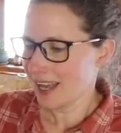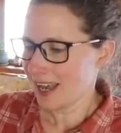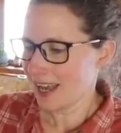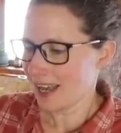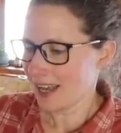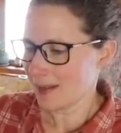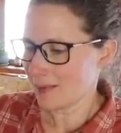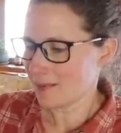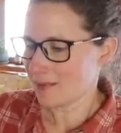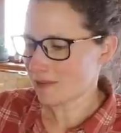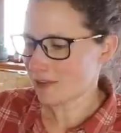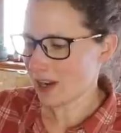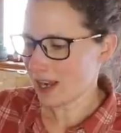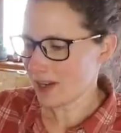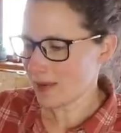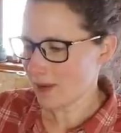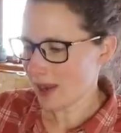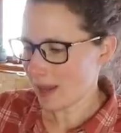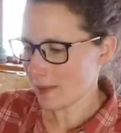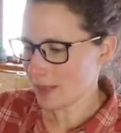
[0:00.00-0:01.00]
Um,
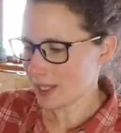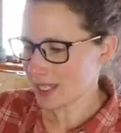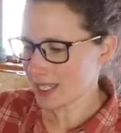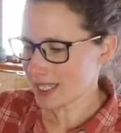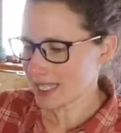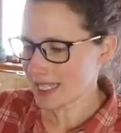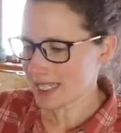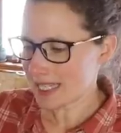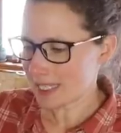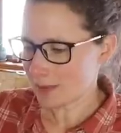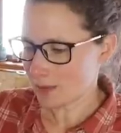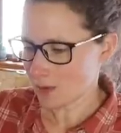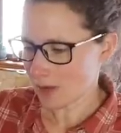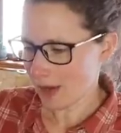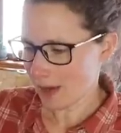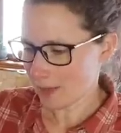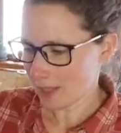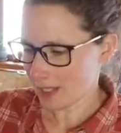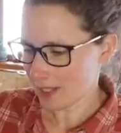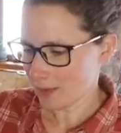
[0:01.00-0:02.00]
fried rabbit, steamed
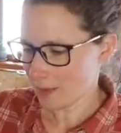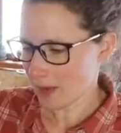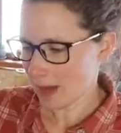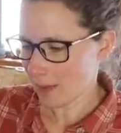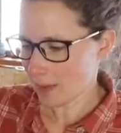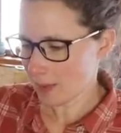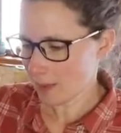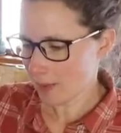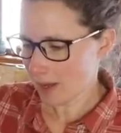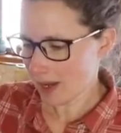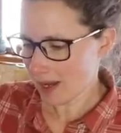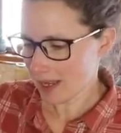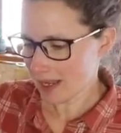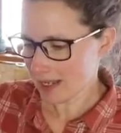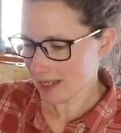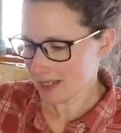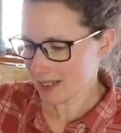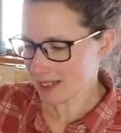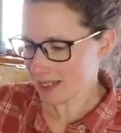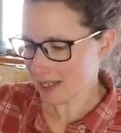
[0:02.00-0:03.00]
rabbit, rabbit
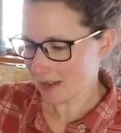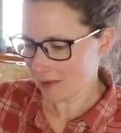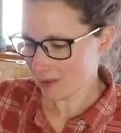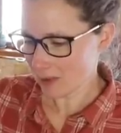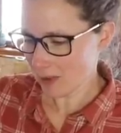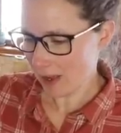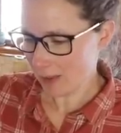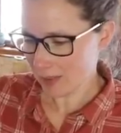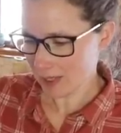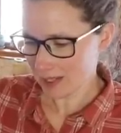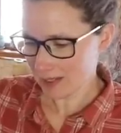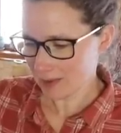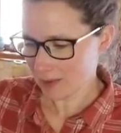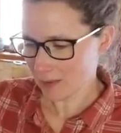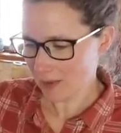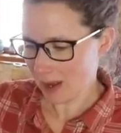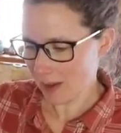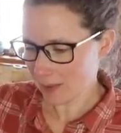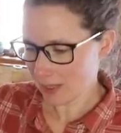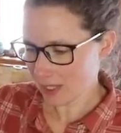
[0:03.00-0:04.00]
pie, stuffed rabbit,
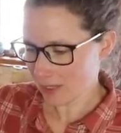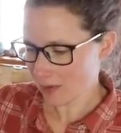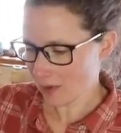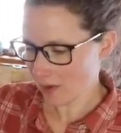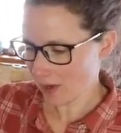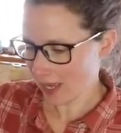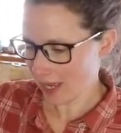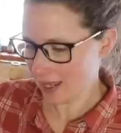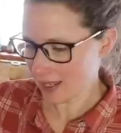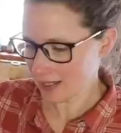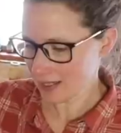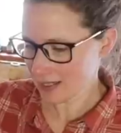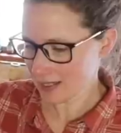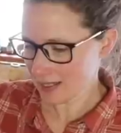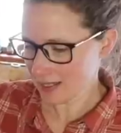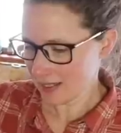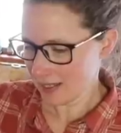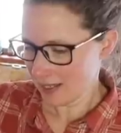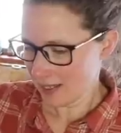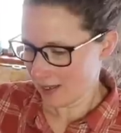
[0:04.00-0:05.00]
rabbit
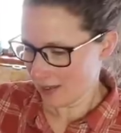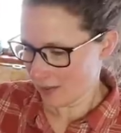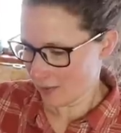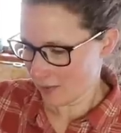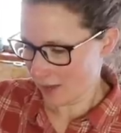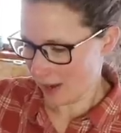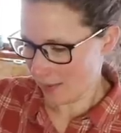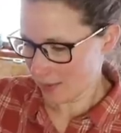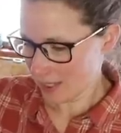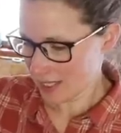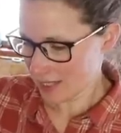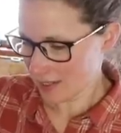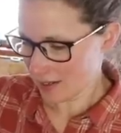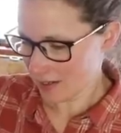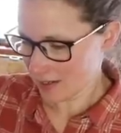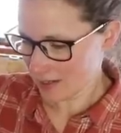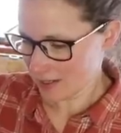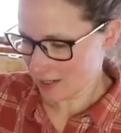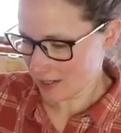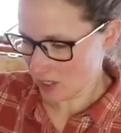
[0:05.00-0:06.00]
croquettes, rabbit
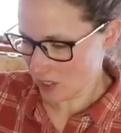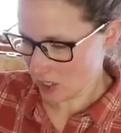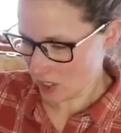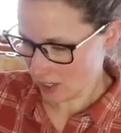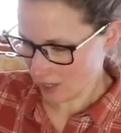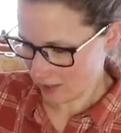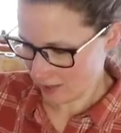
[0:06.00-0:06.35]
sausage,